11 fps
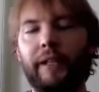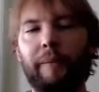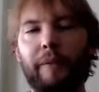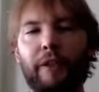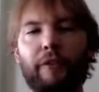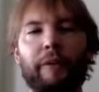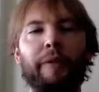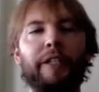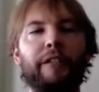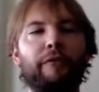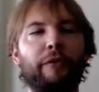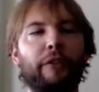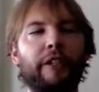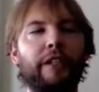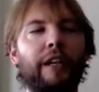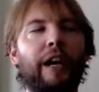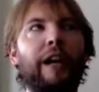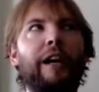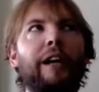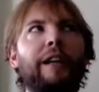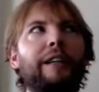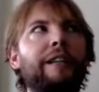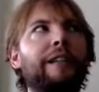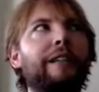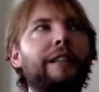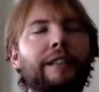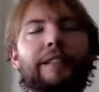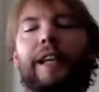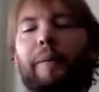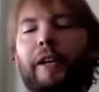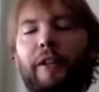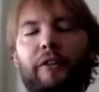but 3 billion for about